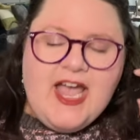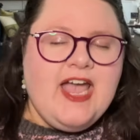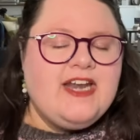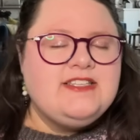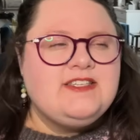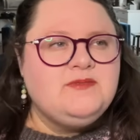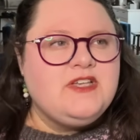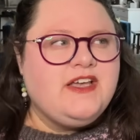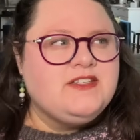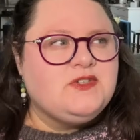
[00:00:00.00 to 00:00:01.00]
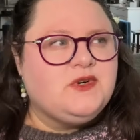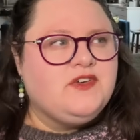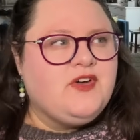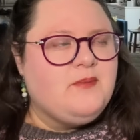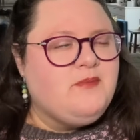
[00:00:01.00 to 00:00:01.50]
And it seems like it's sort
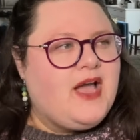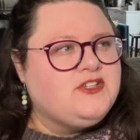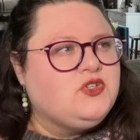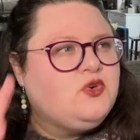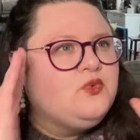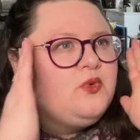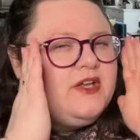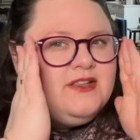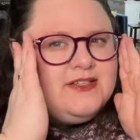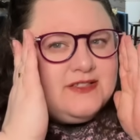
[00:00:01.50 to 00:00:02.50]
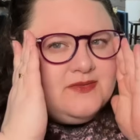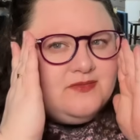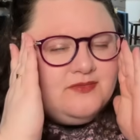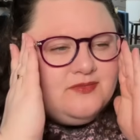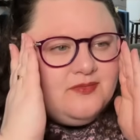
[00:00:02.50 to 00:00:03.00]
of a magical
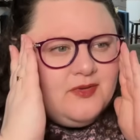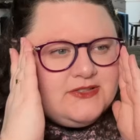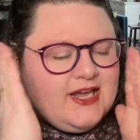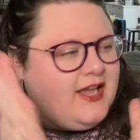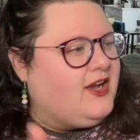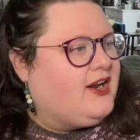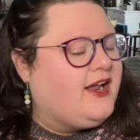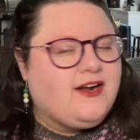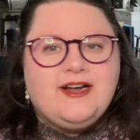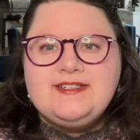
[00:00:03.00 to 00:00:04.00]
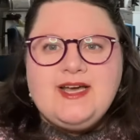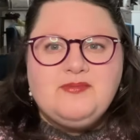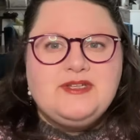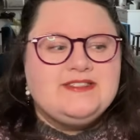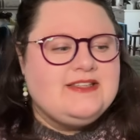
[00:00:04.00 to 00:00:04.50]
realism take on Harriet
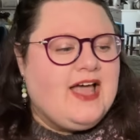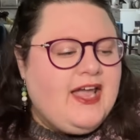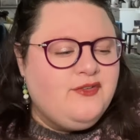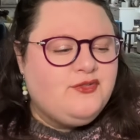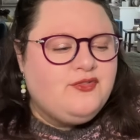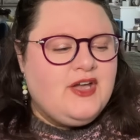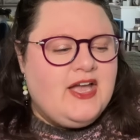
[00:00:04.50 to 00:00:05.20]
Tubman's life.